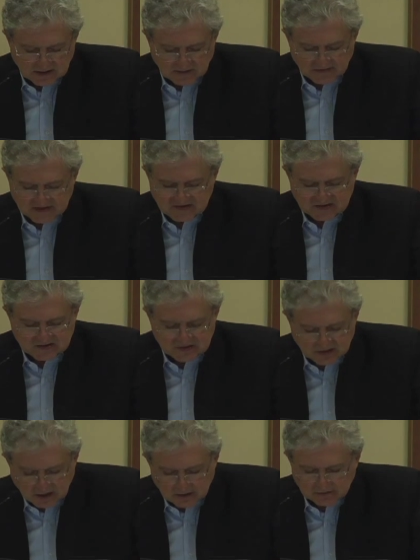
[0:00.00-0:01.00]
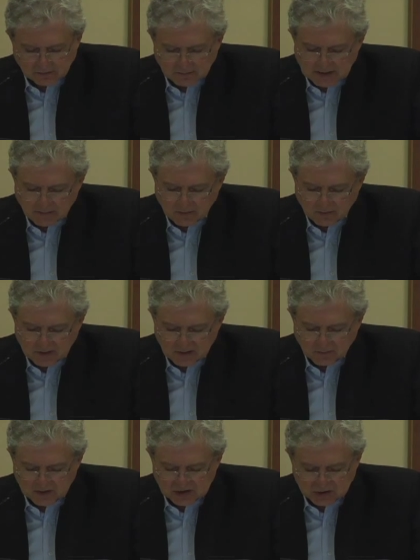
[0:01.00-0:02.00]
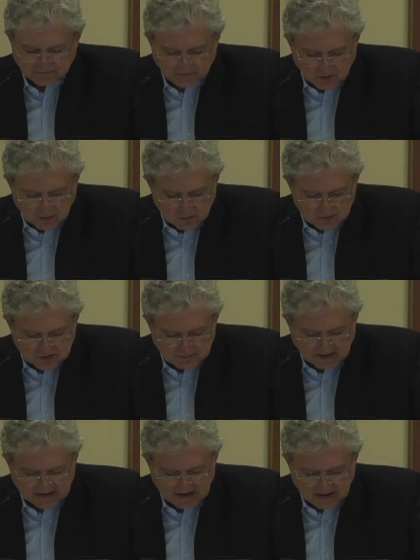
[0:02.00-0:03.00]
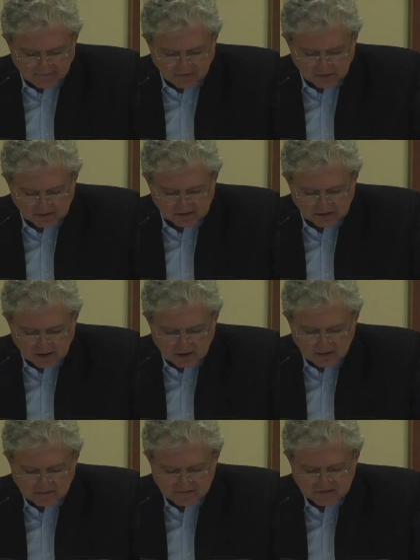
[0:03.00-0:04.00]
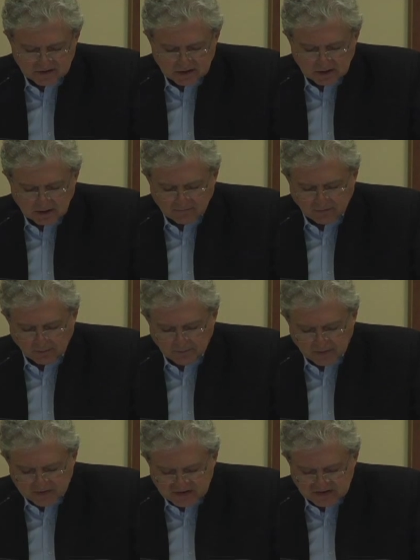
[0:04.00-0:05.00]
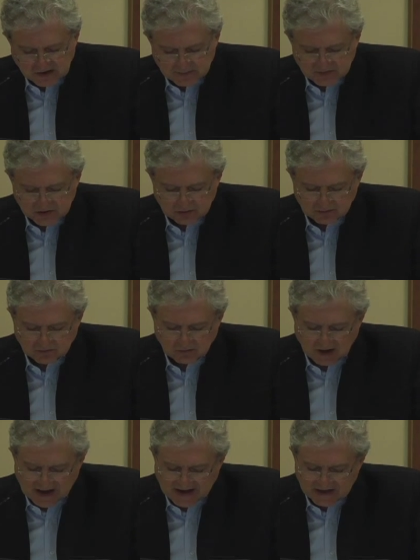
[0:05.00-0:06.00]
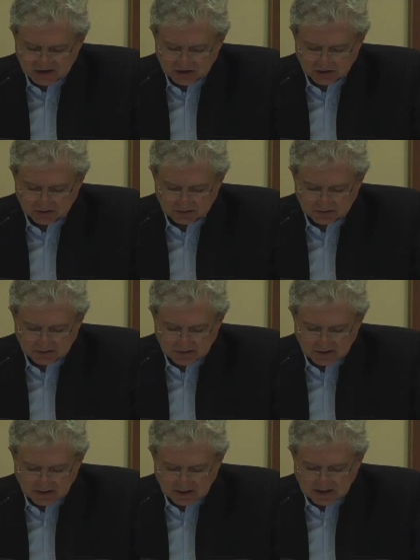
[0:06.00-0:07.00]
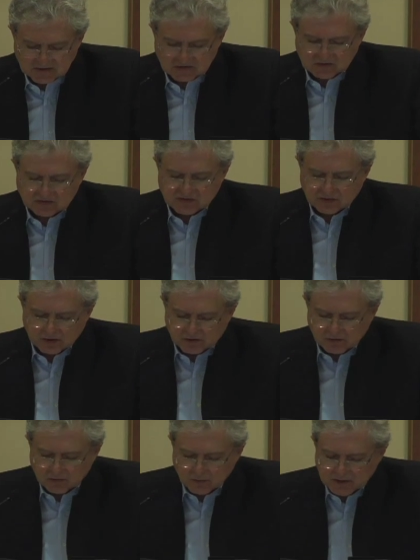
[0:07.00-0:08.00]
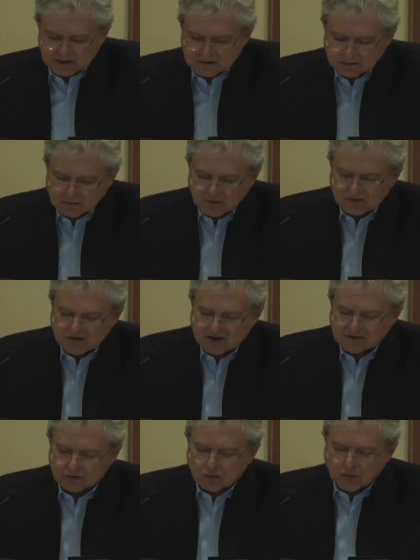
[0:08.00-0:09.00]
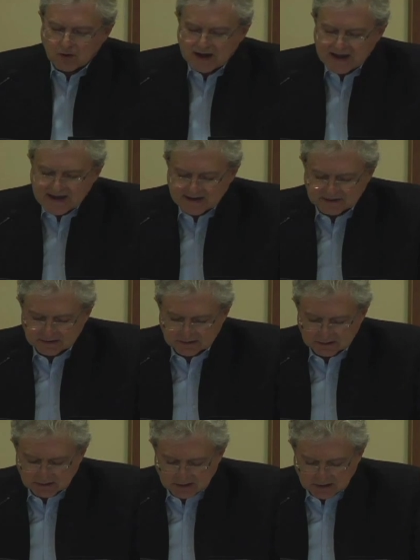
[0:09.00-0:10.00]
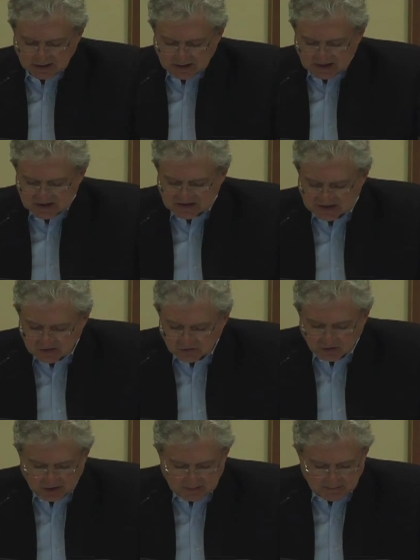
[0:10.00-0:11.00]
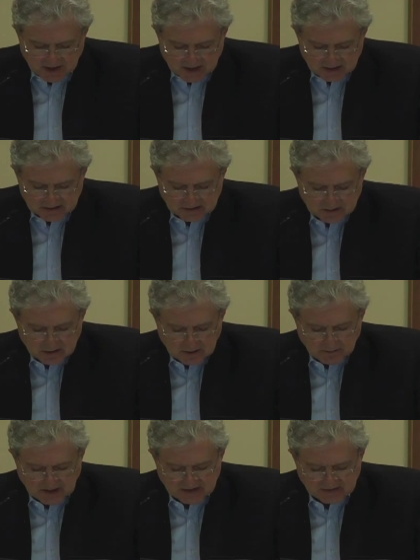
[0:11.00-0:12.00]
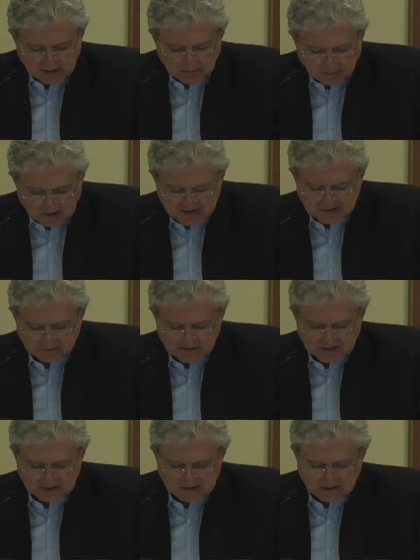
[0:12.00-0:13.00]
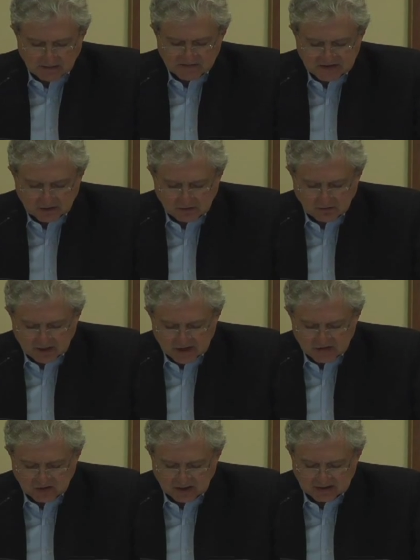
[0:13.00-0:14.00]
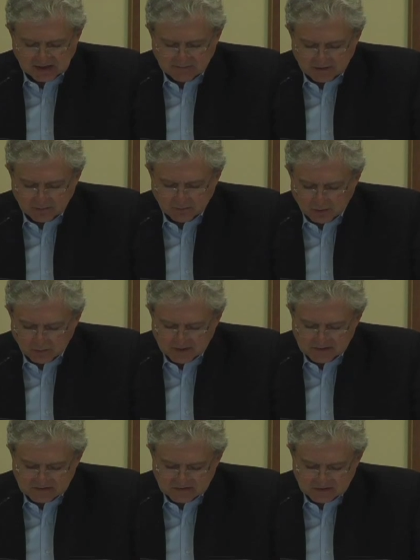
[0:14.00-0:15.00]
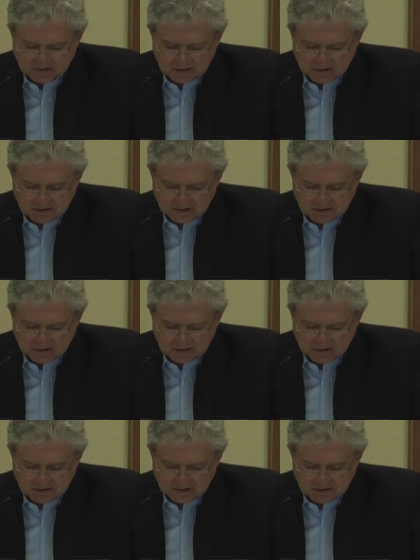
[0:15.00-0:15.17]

This is not a memory which flows by efferent nerves from perception to action. It's a circuit which had no end, essentially marked by the impossibility of circulation at given moments.